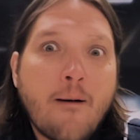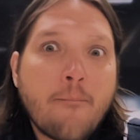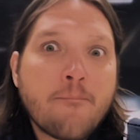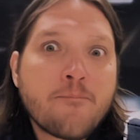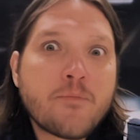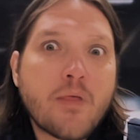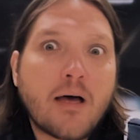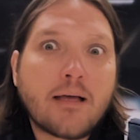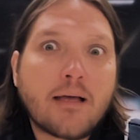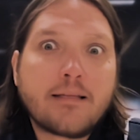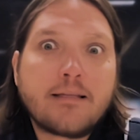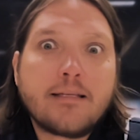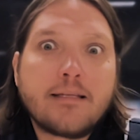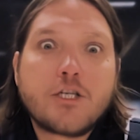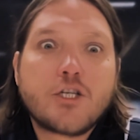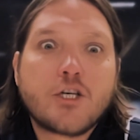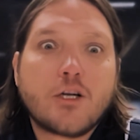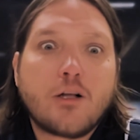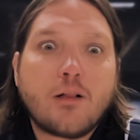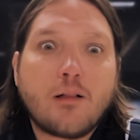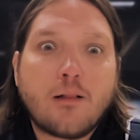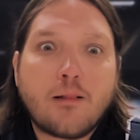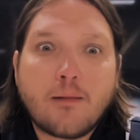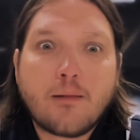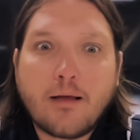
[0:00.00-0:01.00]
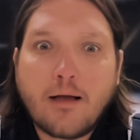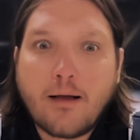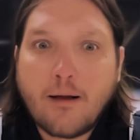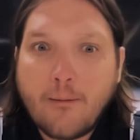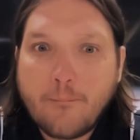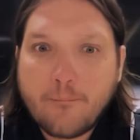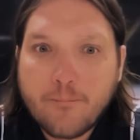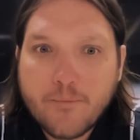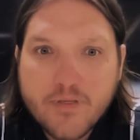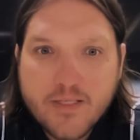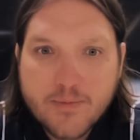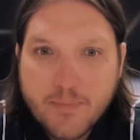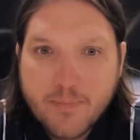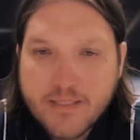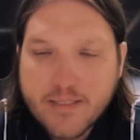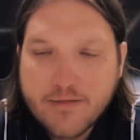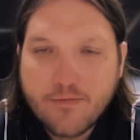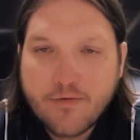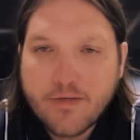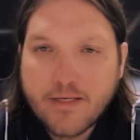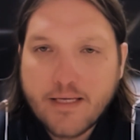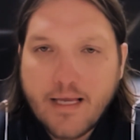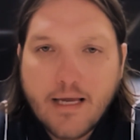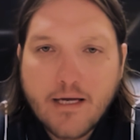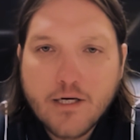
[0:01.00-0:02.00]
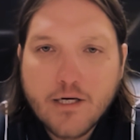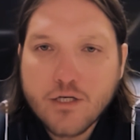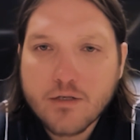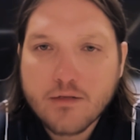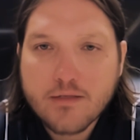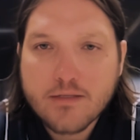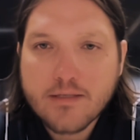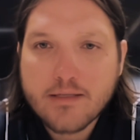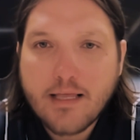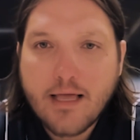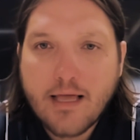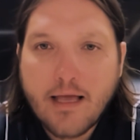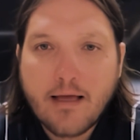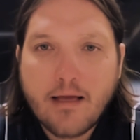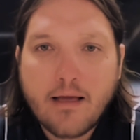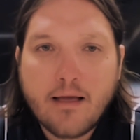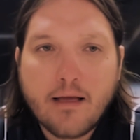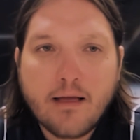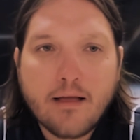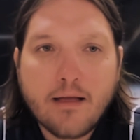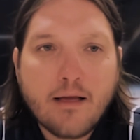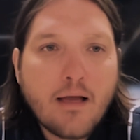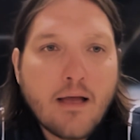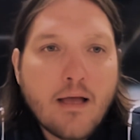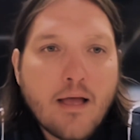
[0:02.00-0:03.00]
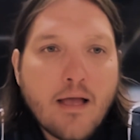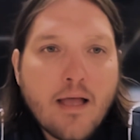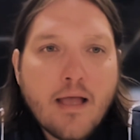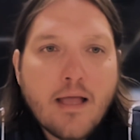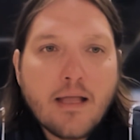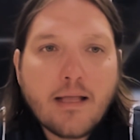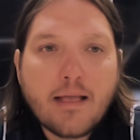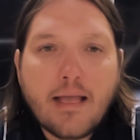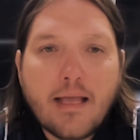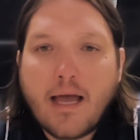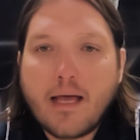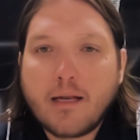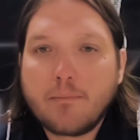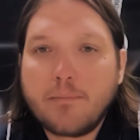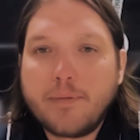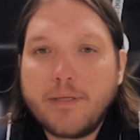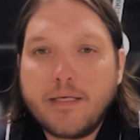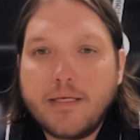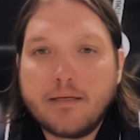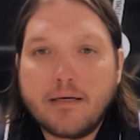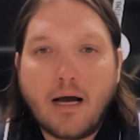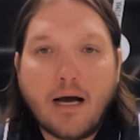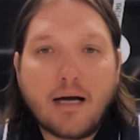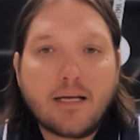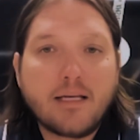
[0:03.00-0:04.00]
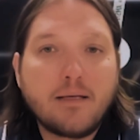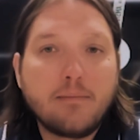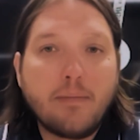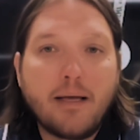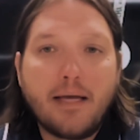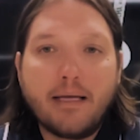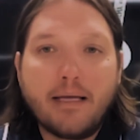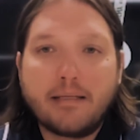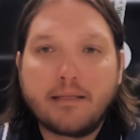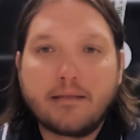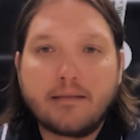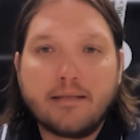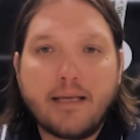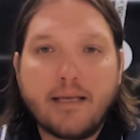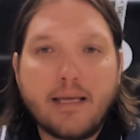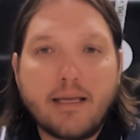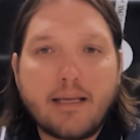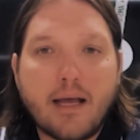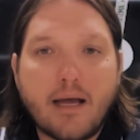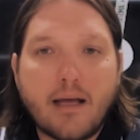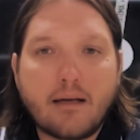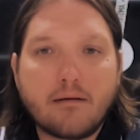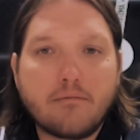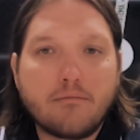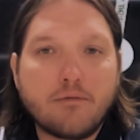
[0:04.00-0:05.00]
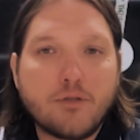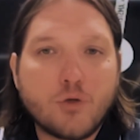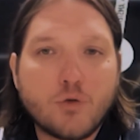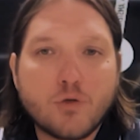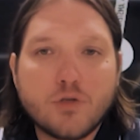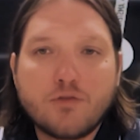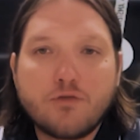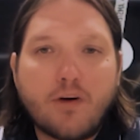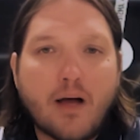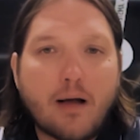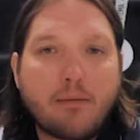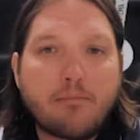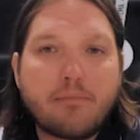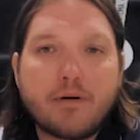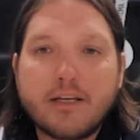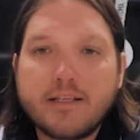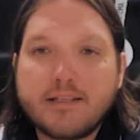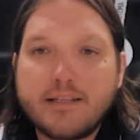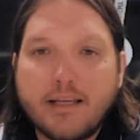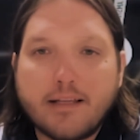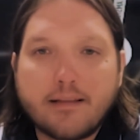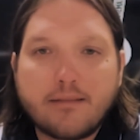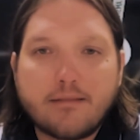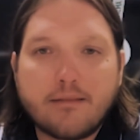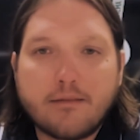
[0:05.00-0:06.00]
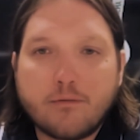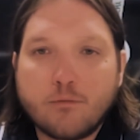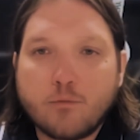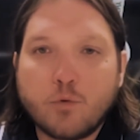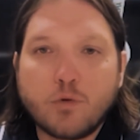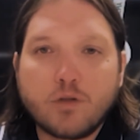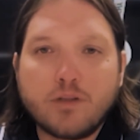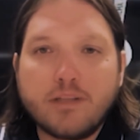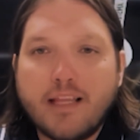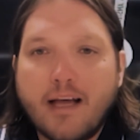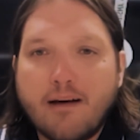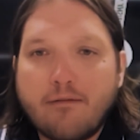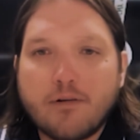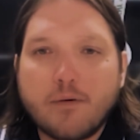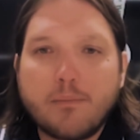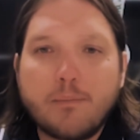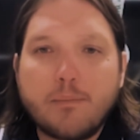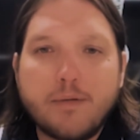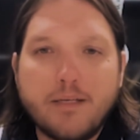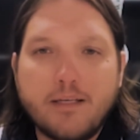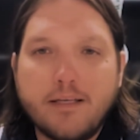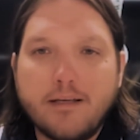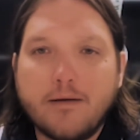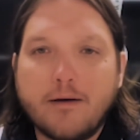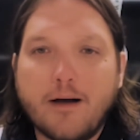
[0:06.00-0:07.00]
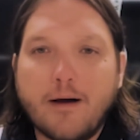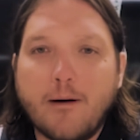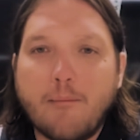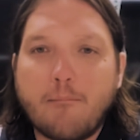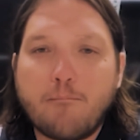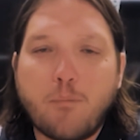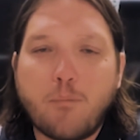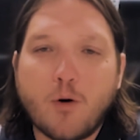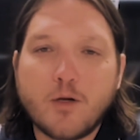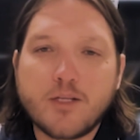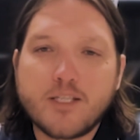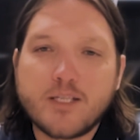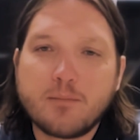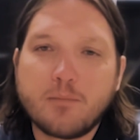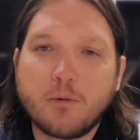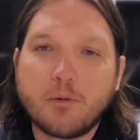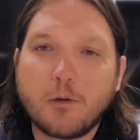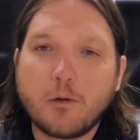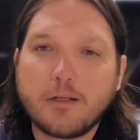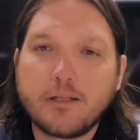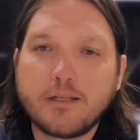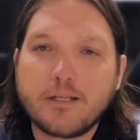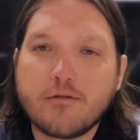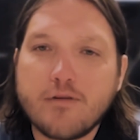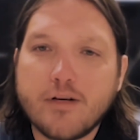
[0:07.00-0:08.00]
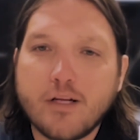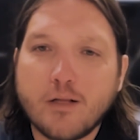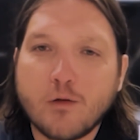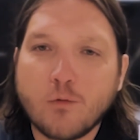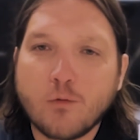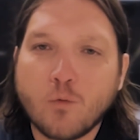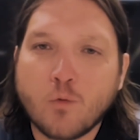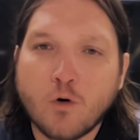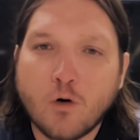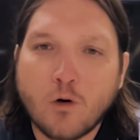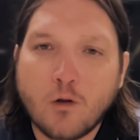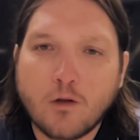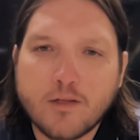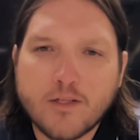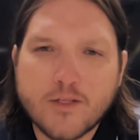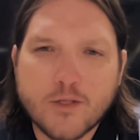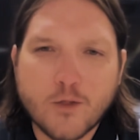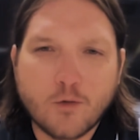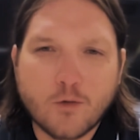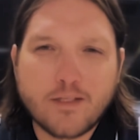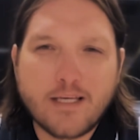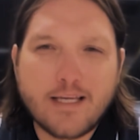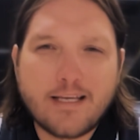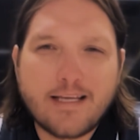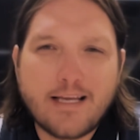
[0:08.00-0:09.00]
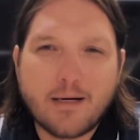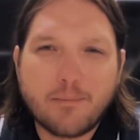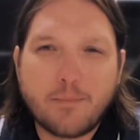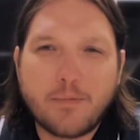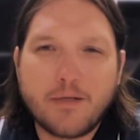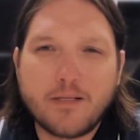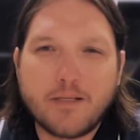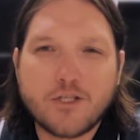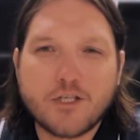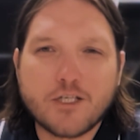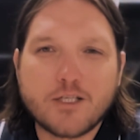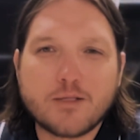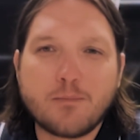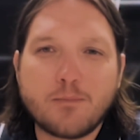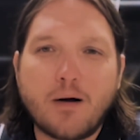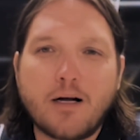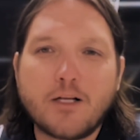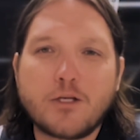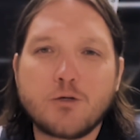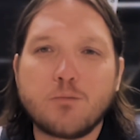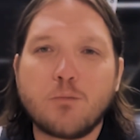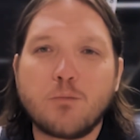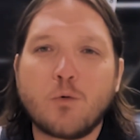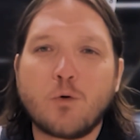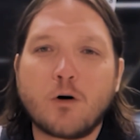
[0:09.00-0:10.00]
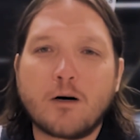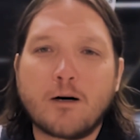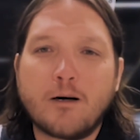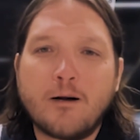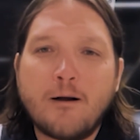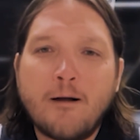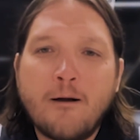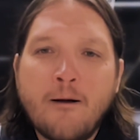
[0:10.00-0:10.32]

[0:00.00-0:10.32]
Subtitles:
additional specifications that can be animated. They can use fabrics that would never be possible in the real world. So they can be just much more